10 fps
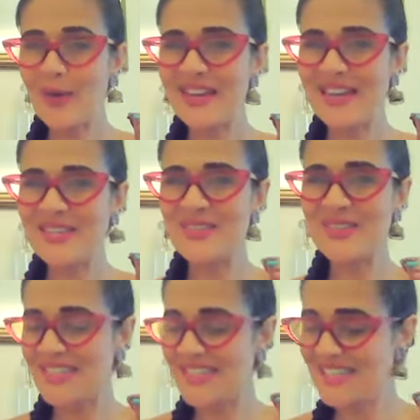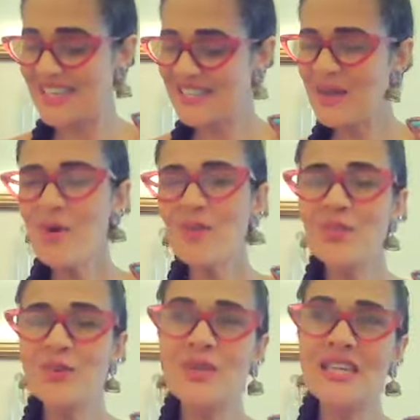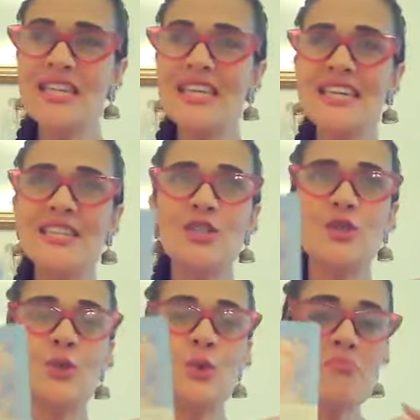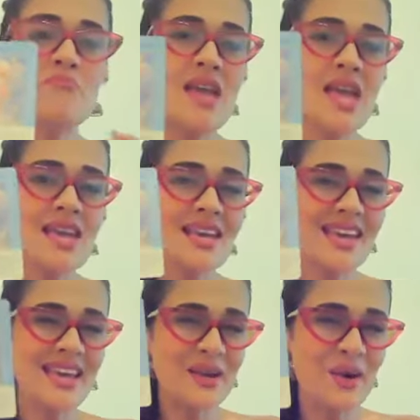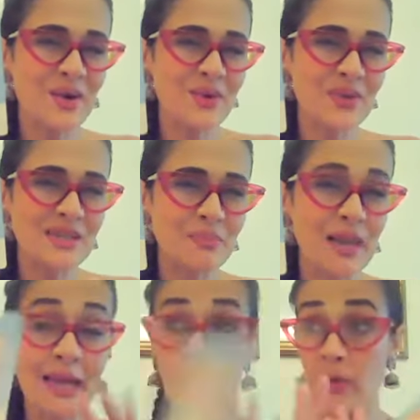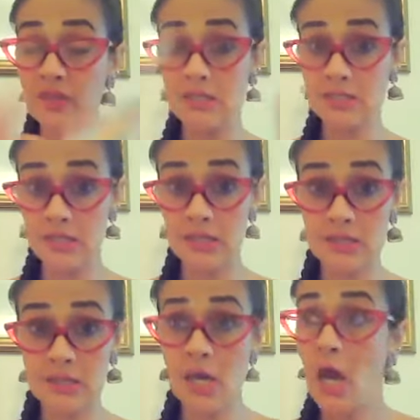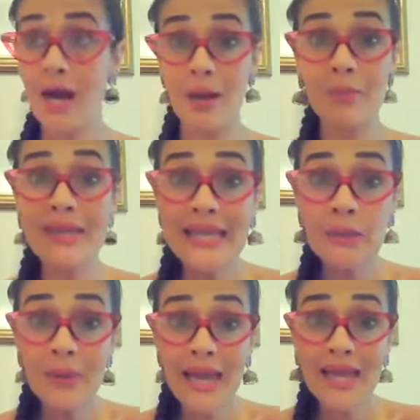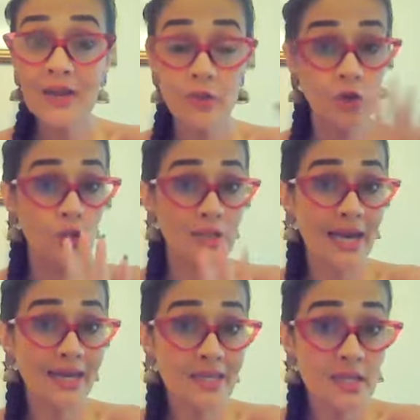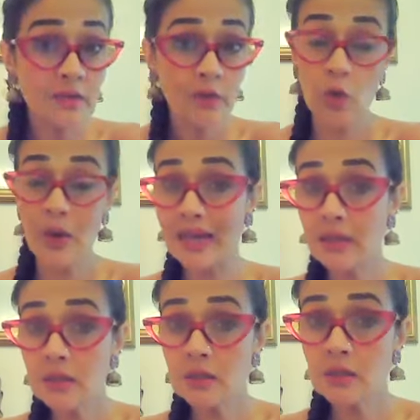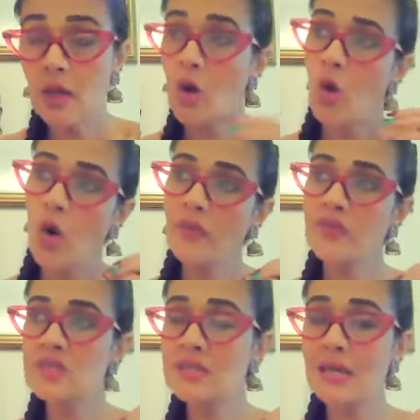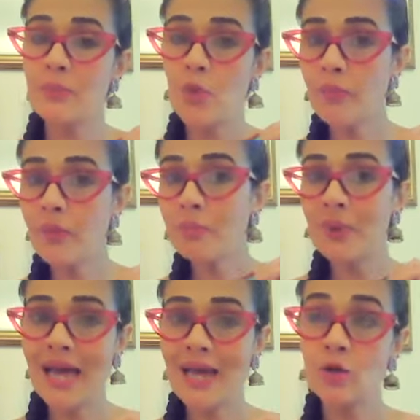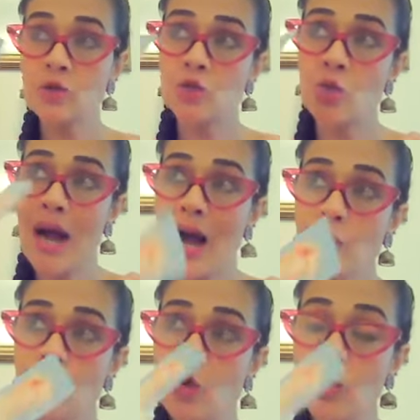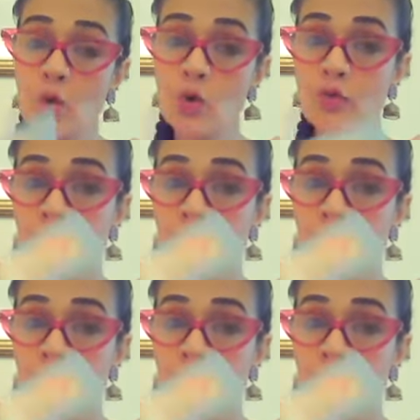Organize for success. Some of you need to make a concrete plan, whether this is a meal plan for your diet, for your health, or this is a proper plan as to how you're going to